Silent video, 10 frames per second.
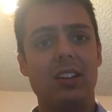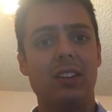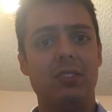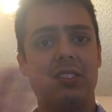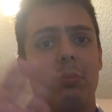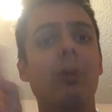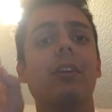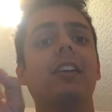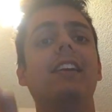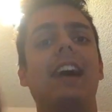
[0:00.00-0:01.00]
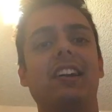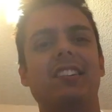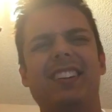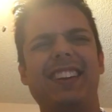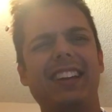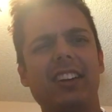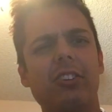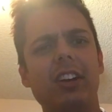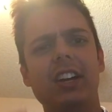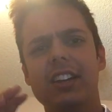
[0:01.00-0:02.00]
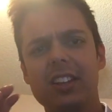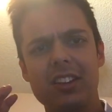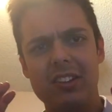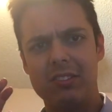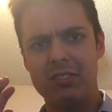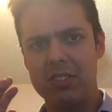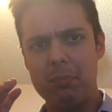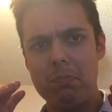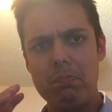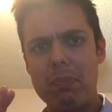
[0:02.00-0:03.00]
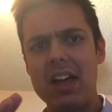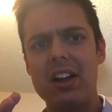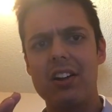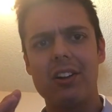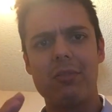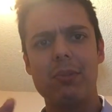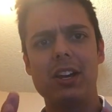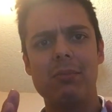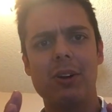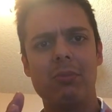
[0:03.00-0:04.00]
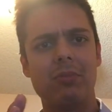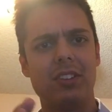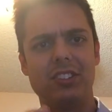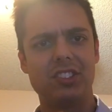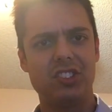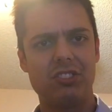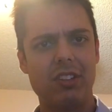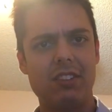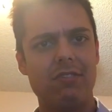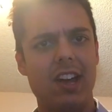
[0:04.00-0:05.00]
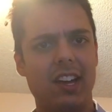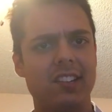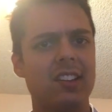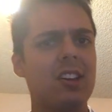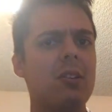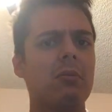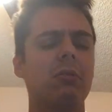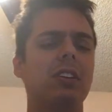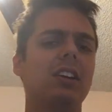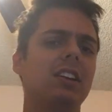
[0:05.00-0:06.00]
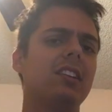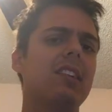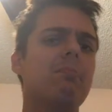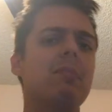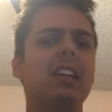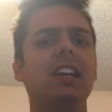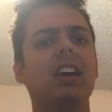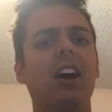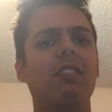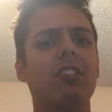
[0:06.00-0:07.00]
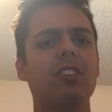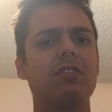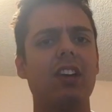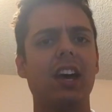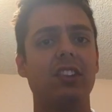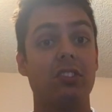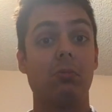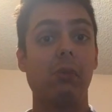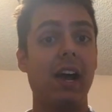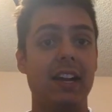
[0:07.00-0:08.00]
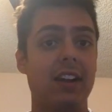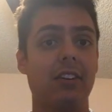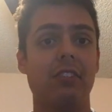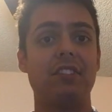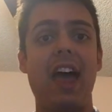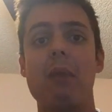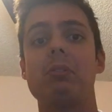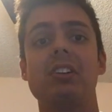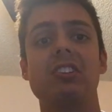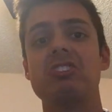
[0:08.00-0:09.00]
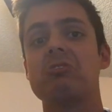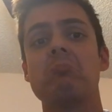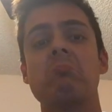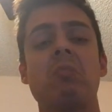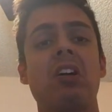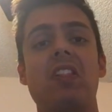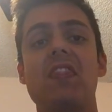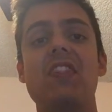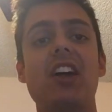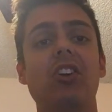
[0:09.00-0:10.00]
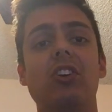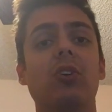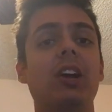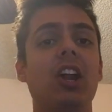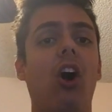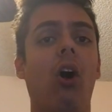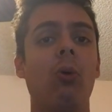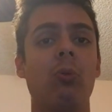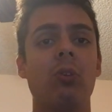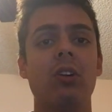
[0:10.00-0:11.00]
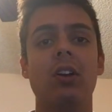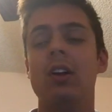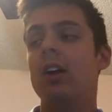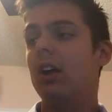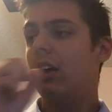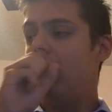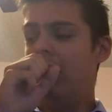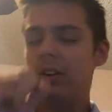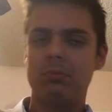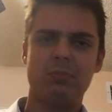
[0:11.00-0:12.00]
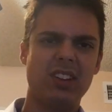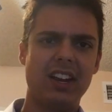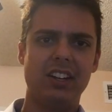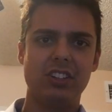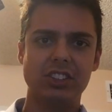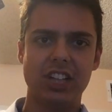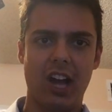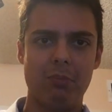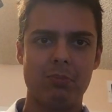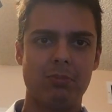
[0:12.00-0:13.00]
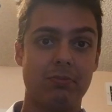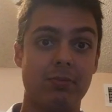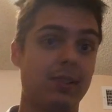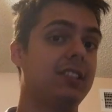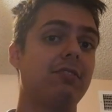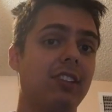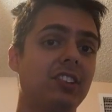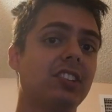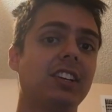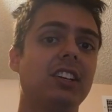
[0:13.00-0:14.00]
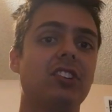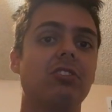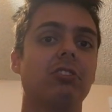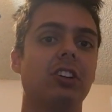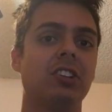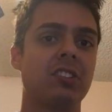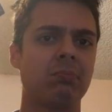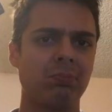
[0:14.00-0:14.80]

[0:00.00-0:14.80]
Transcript: and supported a tax cut. They can agree on the bare minimum, the just straight facts. When you get into the meaning of those facts or why narratives happened, they don't agree at all. And your job, as fledgling historians,